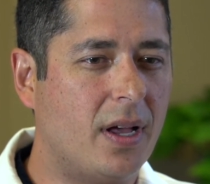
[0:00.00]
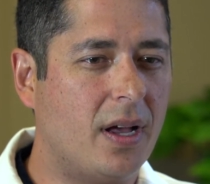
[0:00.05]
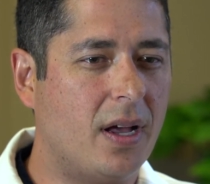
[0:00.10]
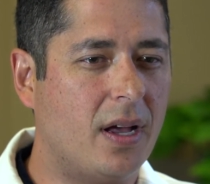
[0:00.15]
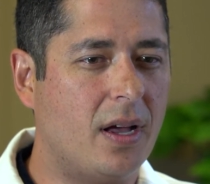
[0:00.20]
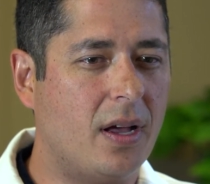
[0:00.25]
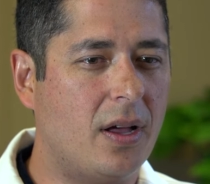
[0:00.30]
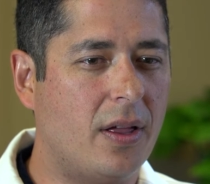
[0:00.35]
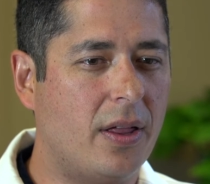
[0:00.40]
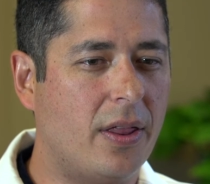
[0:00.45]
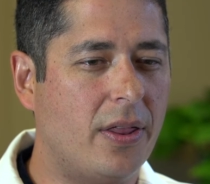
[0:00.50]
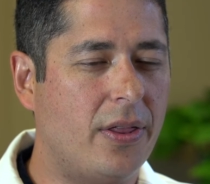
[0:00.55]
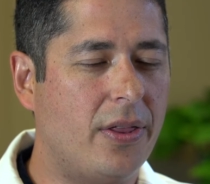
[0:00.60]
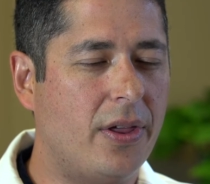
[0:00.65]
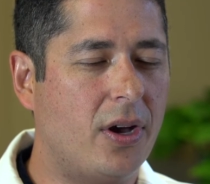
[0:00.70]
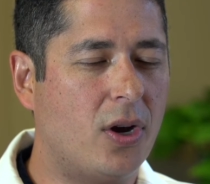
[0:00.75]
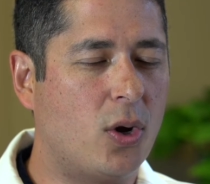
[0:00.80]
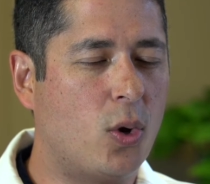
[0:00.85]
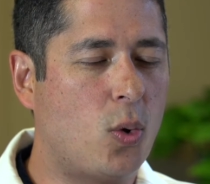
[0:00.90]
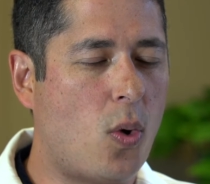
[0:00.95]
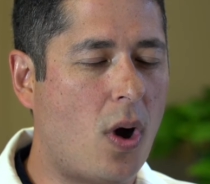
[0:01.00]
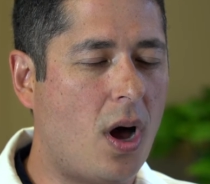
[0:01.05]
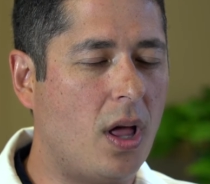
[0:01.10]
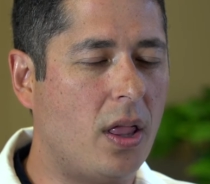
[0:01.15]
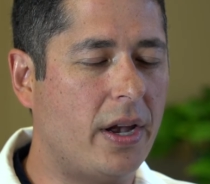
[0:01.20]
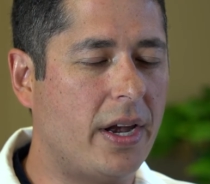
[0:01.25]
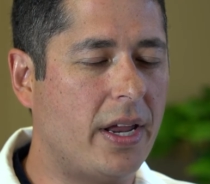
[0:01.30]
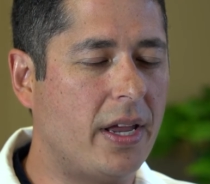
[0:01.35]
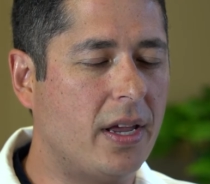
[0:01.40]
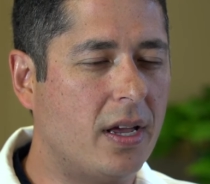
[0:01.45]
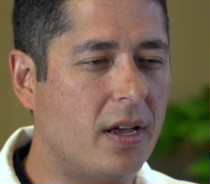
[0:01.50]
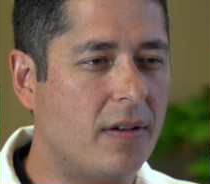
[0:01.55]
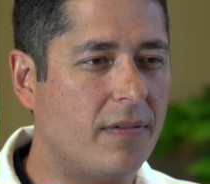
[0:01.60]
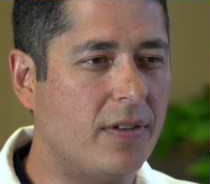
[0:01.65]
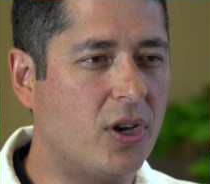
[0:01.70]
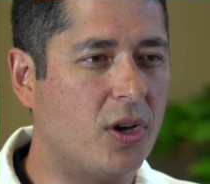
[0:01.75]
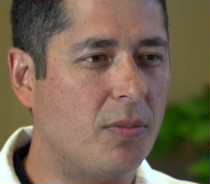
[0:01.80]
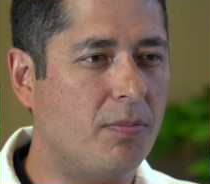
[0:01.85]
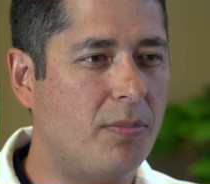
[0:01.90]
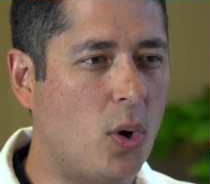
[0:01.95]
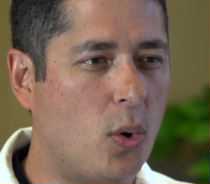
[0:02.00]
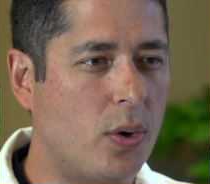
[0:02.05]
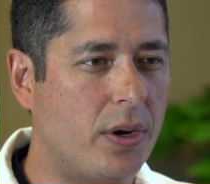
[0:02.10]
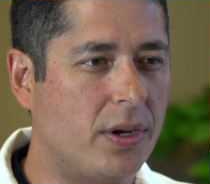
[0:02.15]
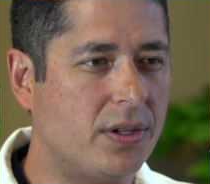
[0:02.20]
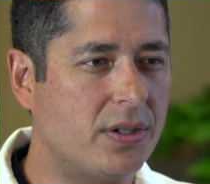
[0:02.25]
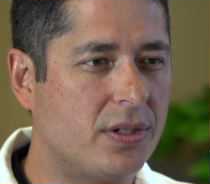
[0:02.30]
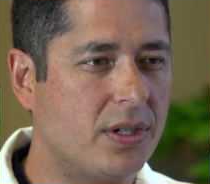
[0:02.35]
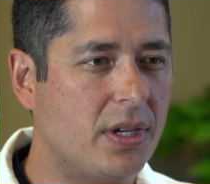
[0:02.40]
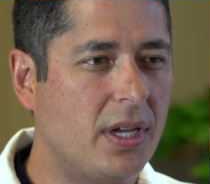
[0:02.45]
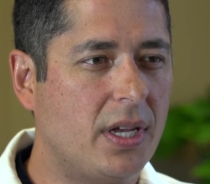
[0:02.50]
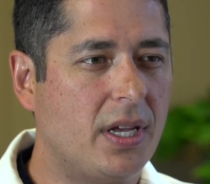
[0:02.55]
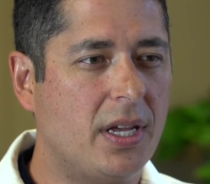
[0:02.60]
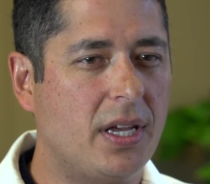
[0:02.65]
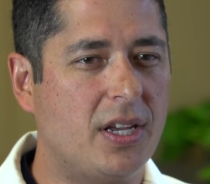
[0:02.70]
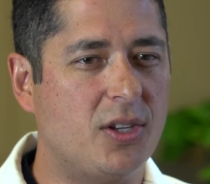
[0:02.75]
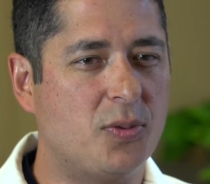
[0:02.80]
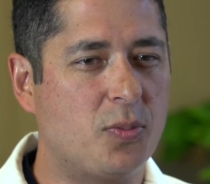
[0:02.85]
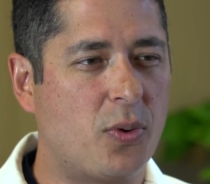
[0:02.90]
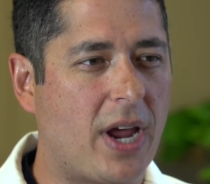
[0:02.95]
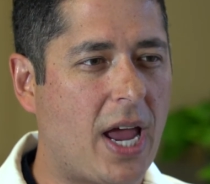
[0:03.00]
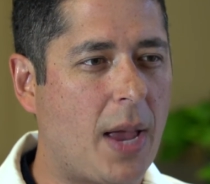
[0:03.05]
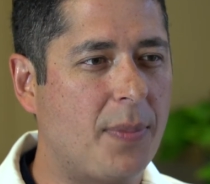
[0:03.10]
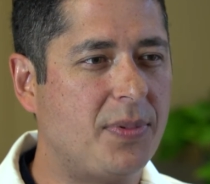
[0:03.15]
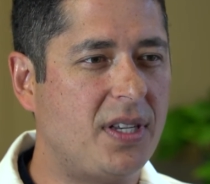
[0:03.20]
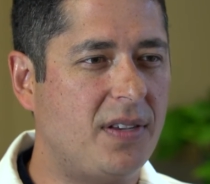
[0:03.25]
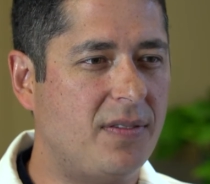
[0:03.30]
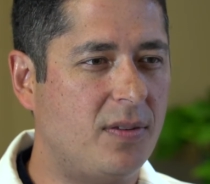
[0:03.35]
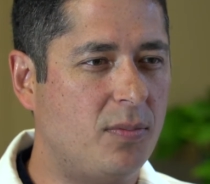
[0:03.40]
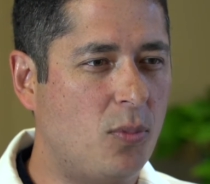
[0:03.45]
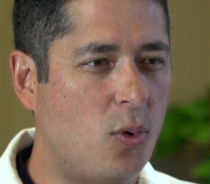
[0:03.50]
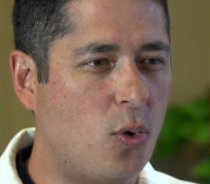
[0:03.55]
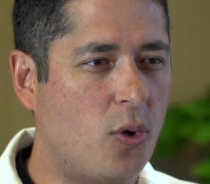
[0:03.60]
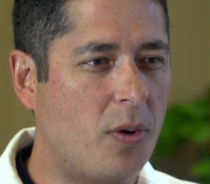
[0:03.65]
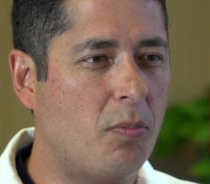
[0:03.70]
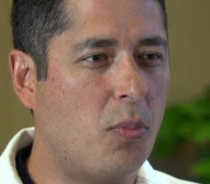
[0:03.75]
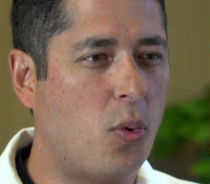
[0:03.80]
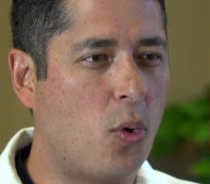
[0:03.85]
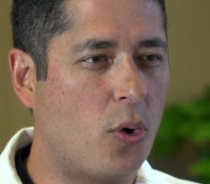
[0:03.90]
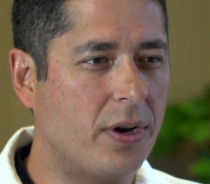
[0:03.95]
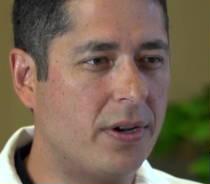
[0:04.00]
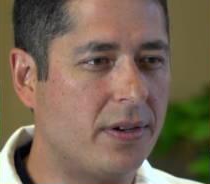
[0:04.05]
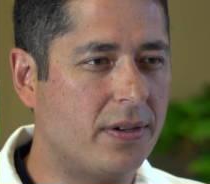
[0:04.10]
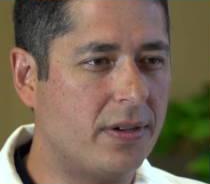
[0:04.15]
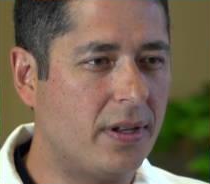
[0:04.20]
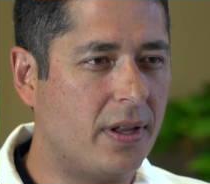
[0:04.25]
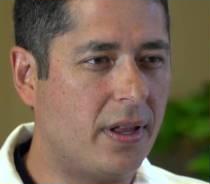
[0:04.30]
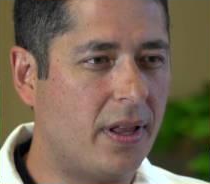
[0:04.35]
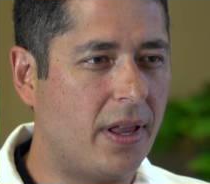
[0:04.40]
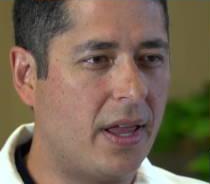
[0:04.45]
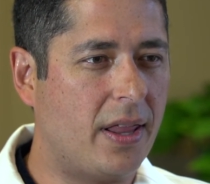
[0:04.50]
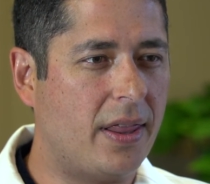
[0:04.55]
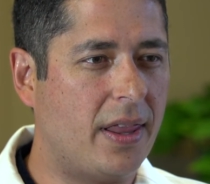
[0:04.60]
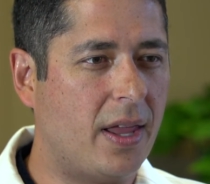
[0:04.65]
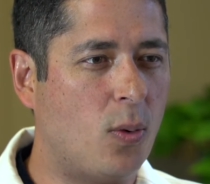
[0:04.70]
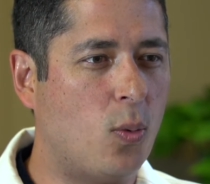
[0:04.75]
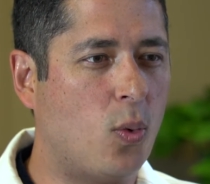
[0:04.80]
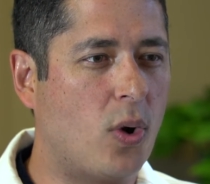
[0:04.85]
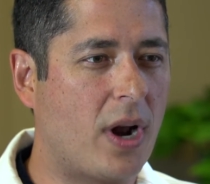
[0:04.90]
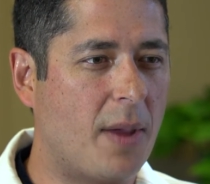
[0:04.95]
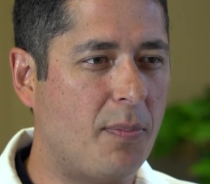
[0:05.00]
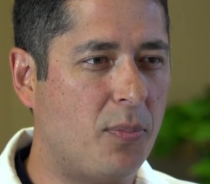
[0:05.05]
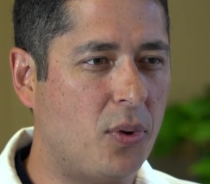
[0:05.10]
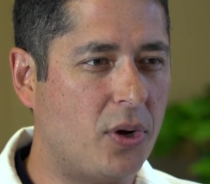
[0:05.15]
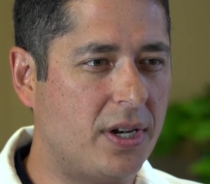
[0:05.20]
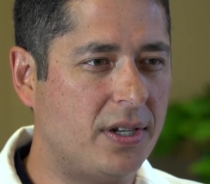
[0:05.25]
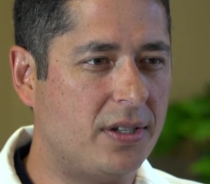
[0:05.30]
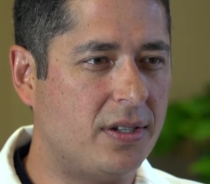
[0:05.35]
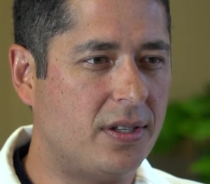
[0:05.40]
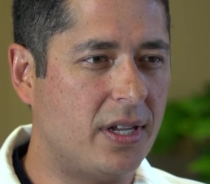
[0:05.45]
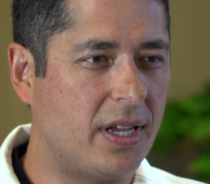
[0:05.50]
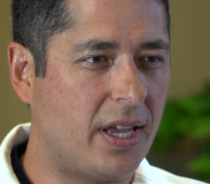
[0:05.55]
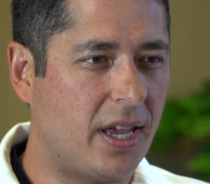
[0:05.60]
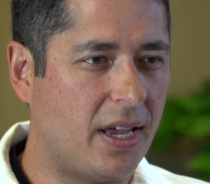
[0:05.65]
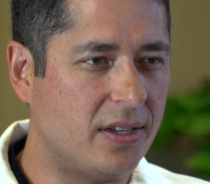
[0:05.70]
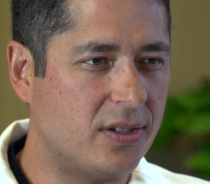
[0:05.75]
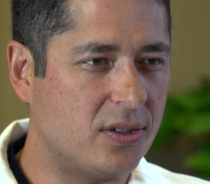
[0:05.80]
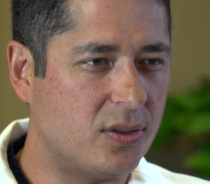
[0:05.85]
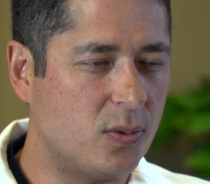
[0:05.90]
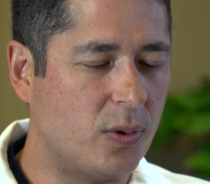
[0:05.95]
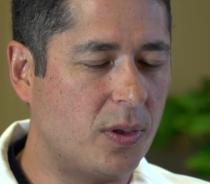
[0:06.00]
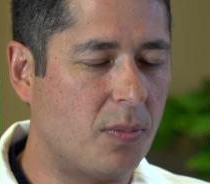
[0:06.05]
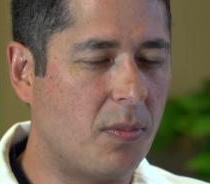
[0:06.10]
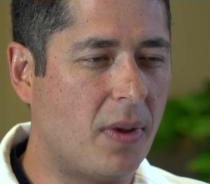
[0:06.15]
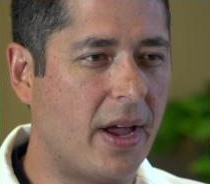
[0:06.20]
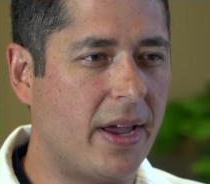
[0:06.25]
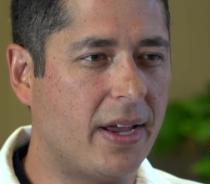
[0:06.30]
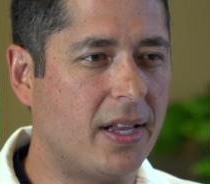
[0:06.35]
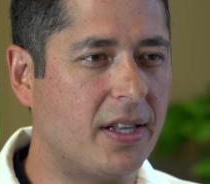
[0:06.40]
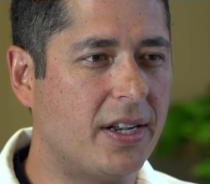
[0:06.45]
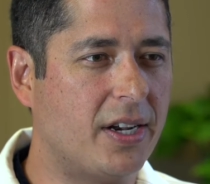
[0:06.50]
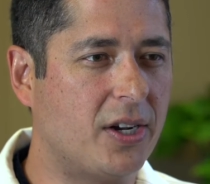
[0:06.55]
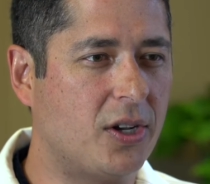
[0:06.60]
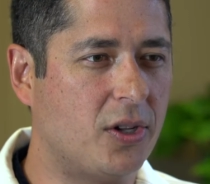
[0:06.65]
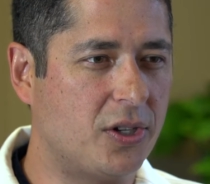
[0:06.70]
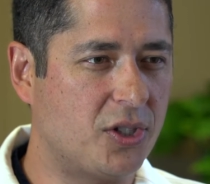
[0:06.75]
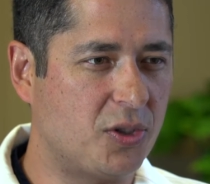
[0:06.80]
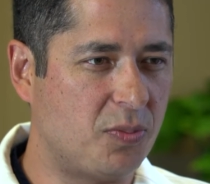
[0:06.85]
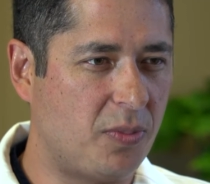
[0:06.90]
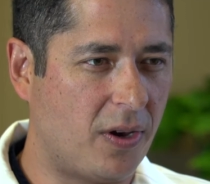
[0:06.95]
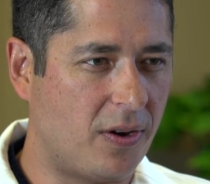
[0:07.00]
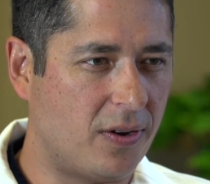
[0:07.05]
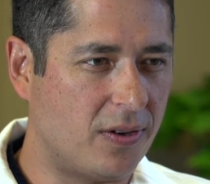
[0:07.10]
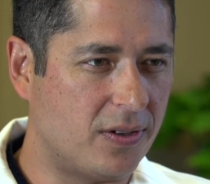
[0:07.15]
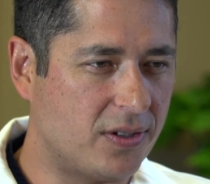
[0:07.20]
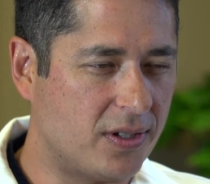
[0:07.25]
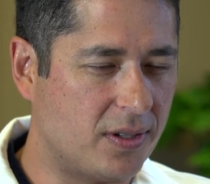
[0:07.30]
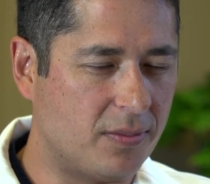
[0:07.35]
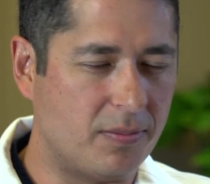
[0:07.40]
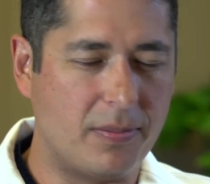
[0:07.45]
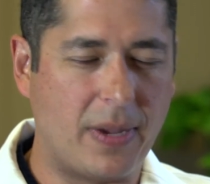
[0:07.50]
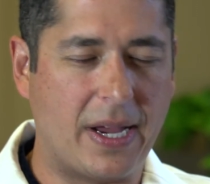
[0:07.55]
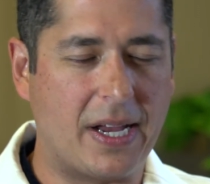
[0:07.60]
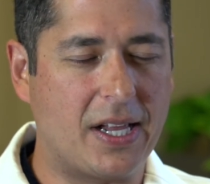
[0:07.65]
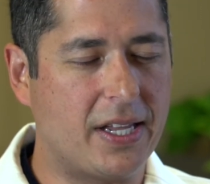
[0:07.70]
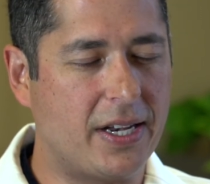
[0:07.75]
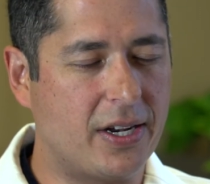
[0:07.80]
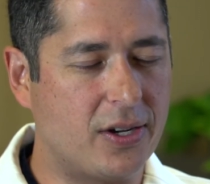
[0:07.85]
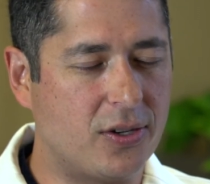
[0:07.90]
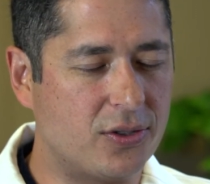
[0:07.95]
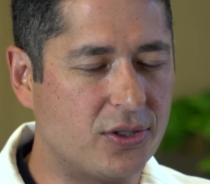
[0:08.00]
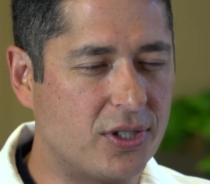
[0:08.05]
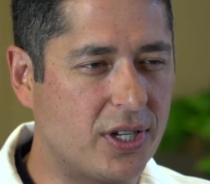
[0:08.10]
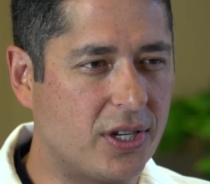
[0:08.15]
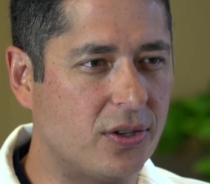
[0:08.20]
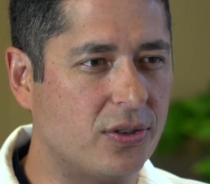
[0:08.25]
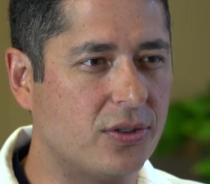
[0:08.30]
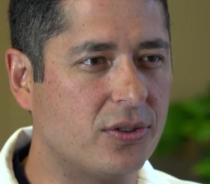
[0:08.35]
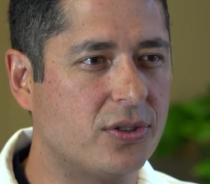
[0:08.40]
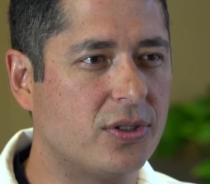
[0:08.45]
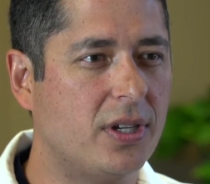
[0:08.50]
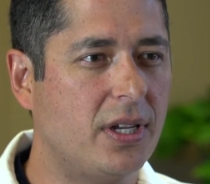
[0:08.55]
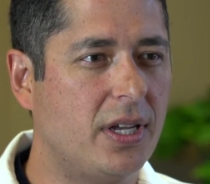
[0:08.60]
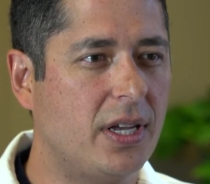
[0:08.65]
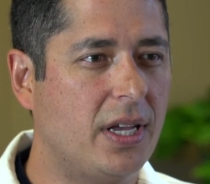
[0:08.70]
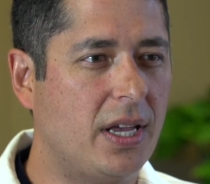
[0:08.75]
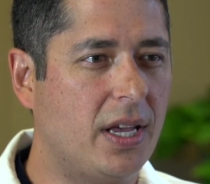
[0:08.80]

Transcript: uh, the quality of the components is perhaps even more important than, than what I put into the case with my clinical experience and my clinical skills.